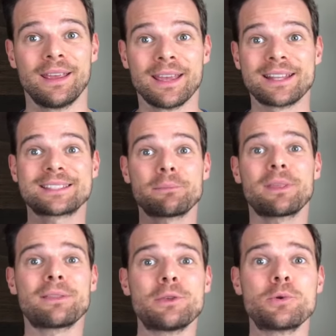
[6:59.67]
It's
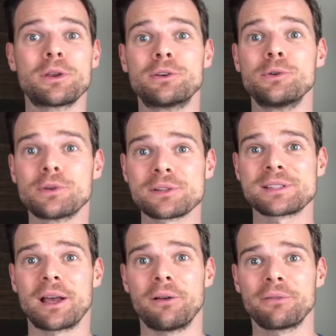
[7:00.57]
something that you can do
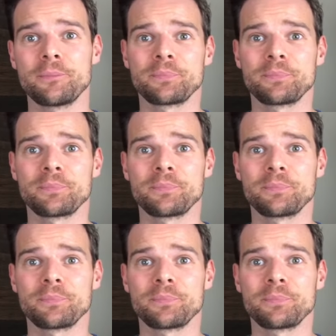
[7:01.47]
yourself